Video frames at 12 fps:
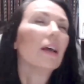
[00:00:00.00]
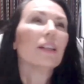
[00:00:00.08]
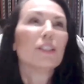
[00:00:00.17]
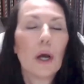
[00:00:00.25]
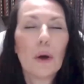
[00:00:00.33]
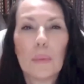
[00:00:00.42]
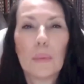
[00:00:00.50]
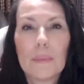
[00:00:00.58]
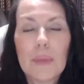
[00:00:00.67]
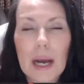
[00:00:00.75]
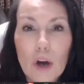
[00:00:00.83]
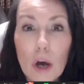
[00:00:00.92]
So
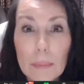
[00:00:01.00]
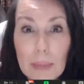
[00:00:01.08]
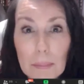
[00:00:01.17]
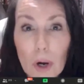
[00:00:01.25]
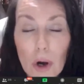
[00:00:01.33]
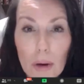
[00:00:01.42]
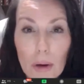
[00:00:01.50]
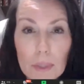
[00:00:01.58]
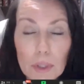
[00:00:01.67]
I called my mom,